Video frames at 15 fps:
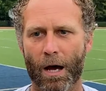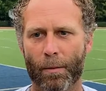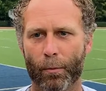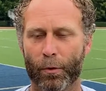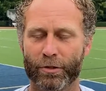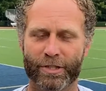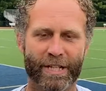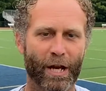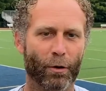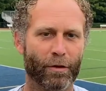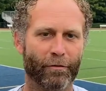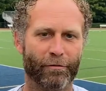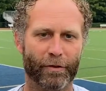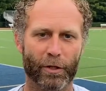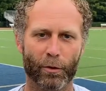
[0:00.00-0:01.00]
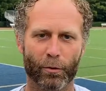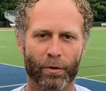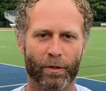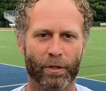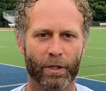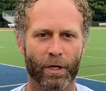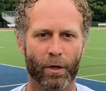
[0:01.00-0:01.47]
We'll just get on the field,
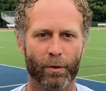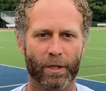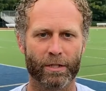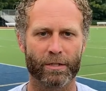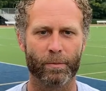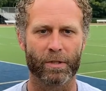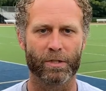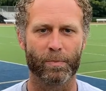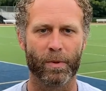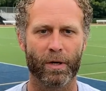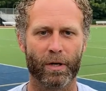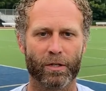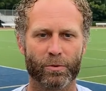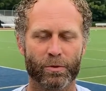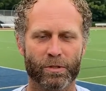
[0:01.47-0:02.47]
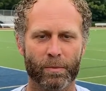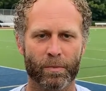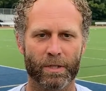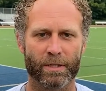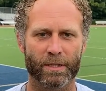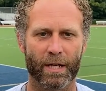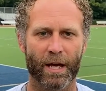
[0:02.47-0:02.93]
you know, and get some experience with some of
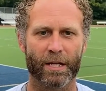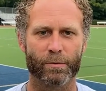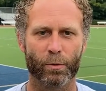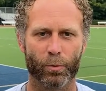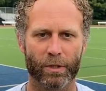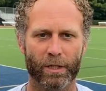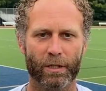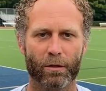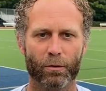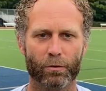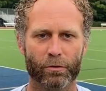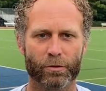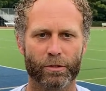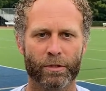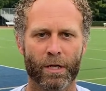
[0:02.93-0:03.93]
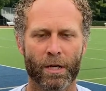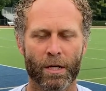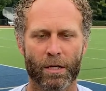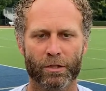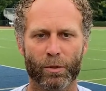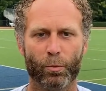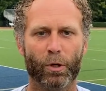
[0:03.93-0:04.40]
these guys. But we did lose
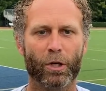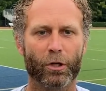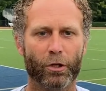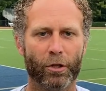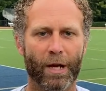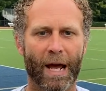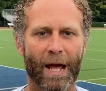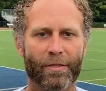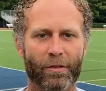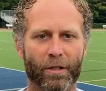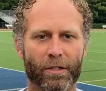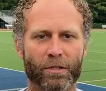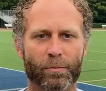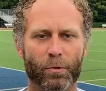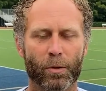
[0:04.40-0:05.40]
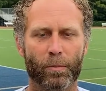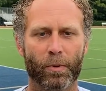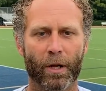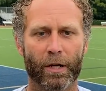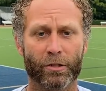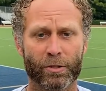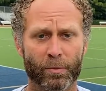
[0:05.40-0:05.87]
some really good athletes, some good
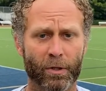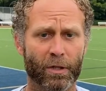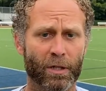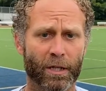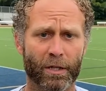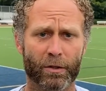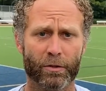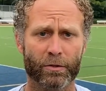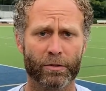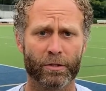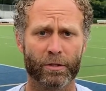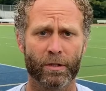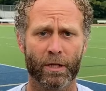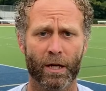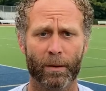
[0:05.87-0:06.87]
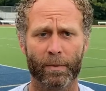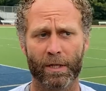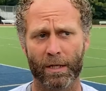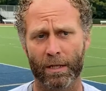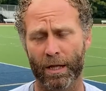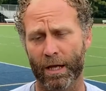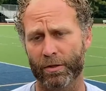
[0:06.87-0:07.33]
players, some good leaders in
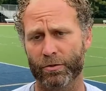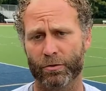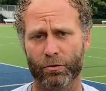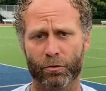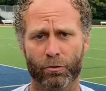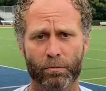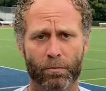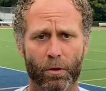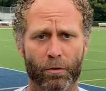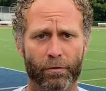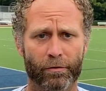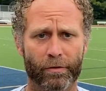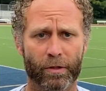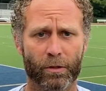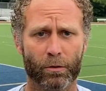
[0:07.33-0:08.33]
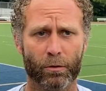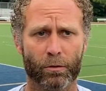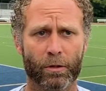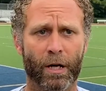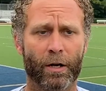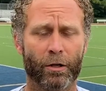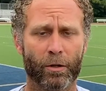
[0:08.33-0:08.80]
the classroom, on the
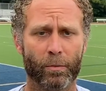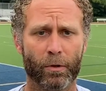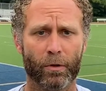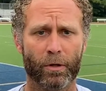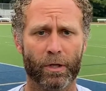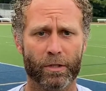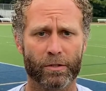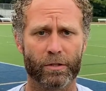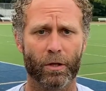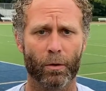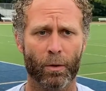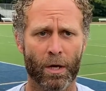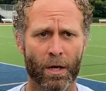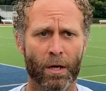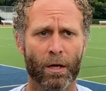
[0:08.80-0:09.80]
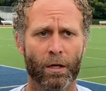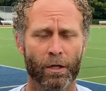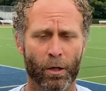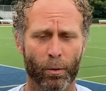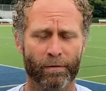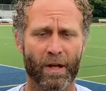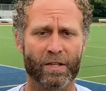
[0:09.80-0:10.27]
field, in our community. So, you
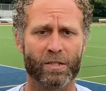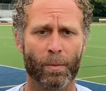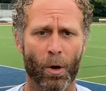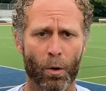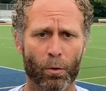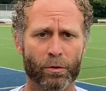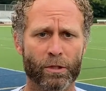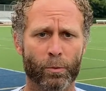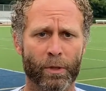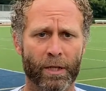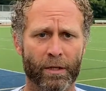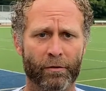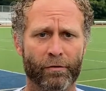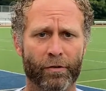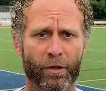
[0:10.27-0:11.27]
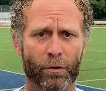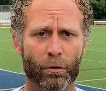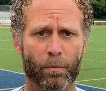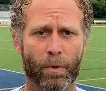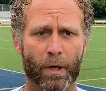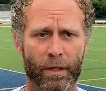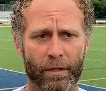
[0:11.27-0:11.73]
know, we've got some holes that we need to fill,
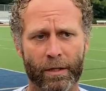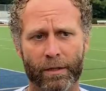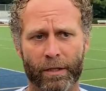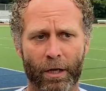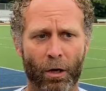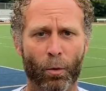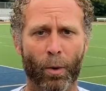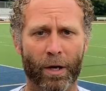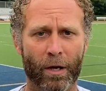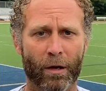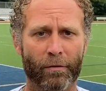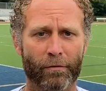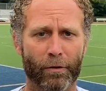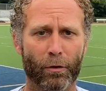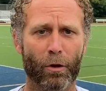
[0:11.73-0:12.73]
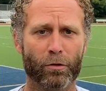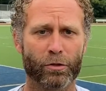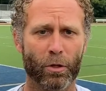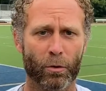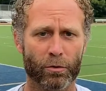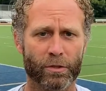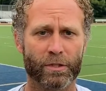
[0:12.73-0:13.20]
but the only way to fill those
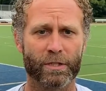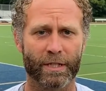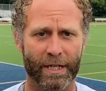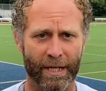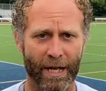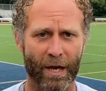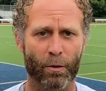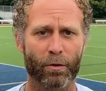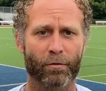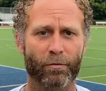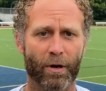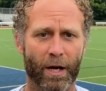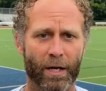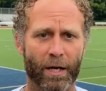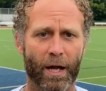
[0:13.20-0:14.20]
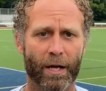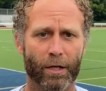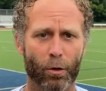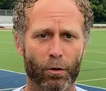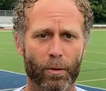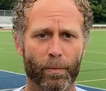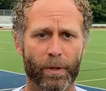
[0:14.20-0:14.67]
holes is to get out on a Friday night and
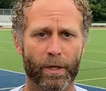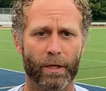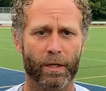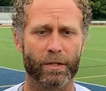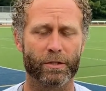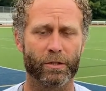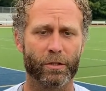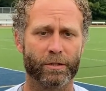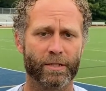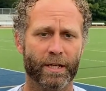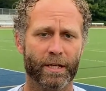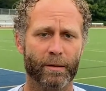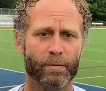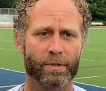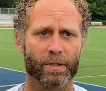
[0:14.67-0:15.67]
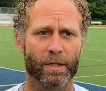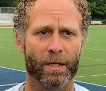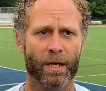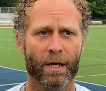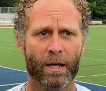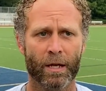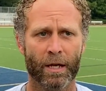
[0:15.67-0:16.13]
go compete against good teams and
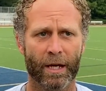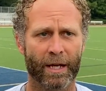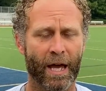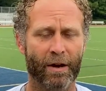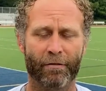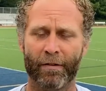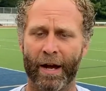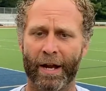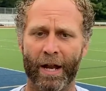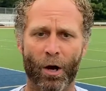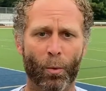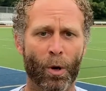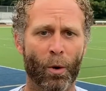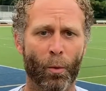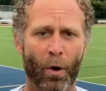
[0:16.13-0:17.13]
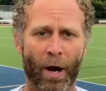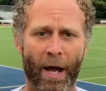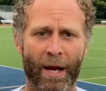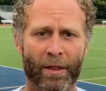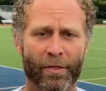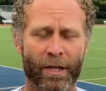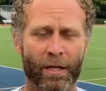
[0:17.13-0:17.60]
kind of find out where we're
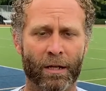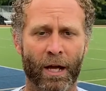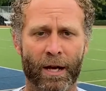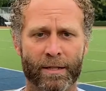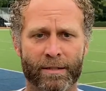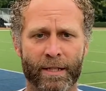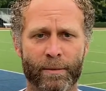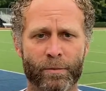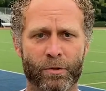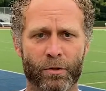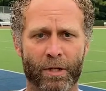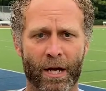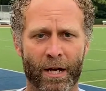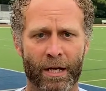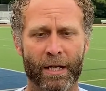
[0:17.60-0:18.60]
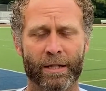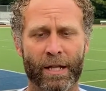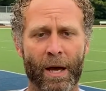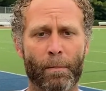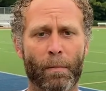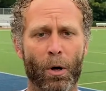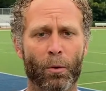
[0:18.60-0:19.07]
at. I think a lot of teams are kind of in
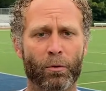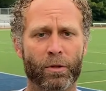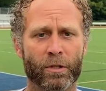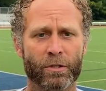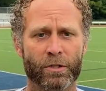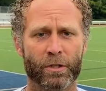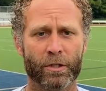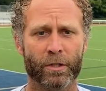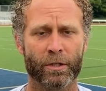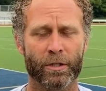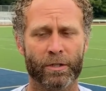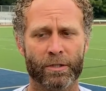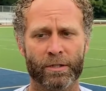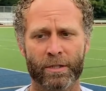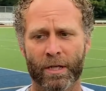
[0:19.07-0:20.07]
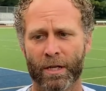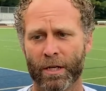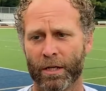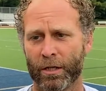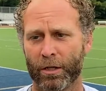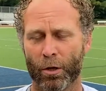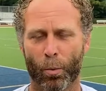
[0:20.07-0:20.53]
that boat this year is,
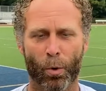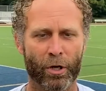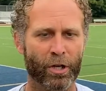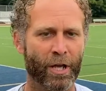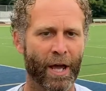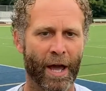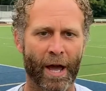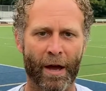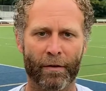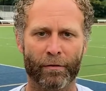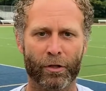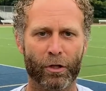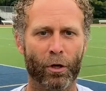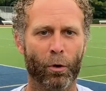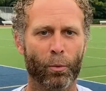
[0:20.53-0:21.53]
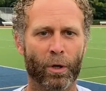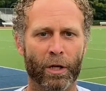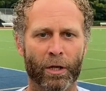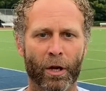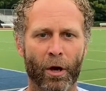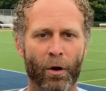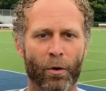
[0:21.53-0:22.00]
you know, what do you have, and you don't really
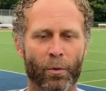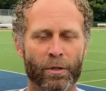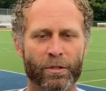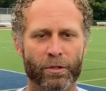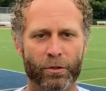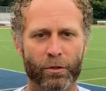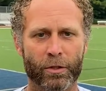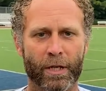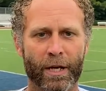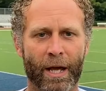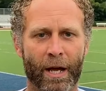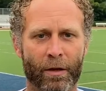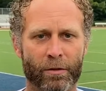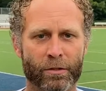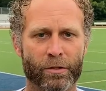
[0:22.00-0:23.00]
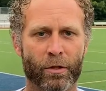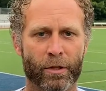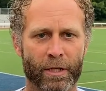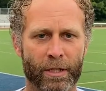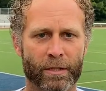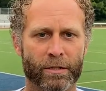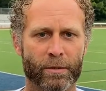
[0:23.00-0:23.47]
know until you get out and
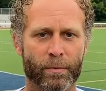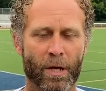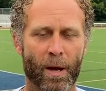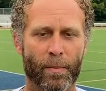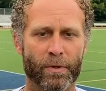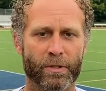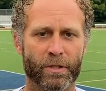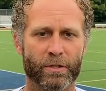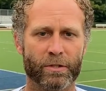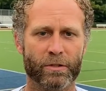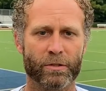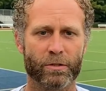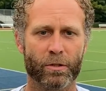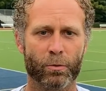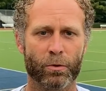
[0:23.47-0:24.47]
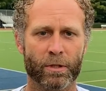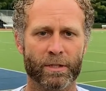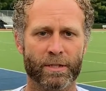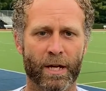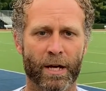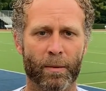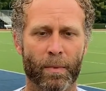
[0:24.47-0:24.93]
start getting some competition. So we're
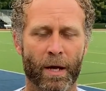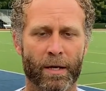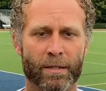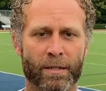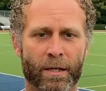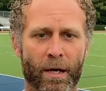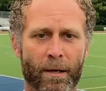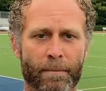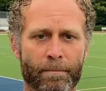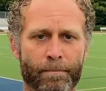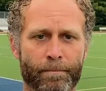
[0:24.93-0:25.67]
excited about it tonight.